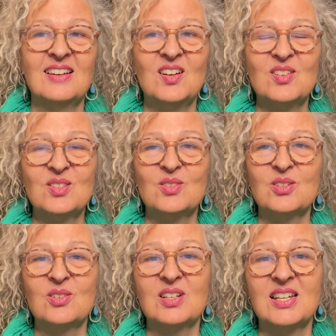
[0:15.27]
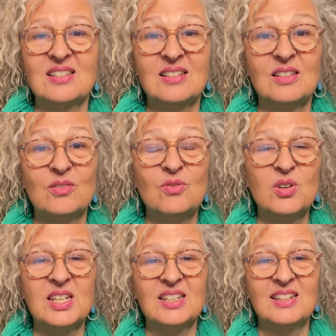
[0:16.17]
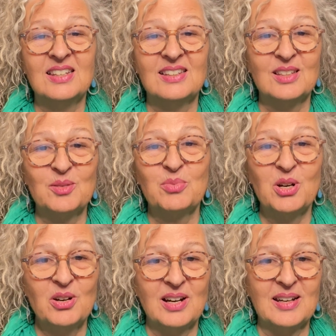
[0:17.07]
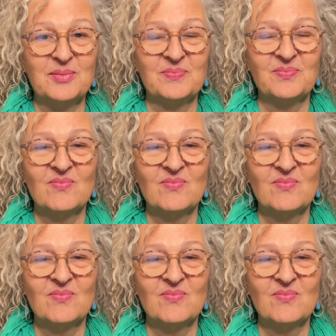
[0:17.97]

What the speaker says: also known as Clairvoyant Healing Program.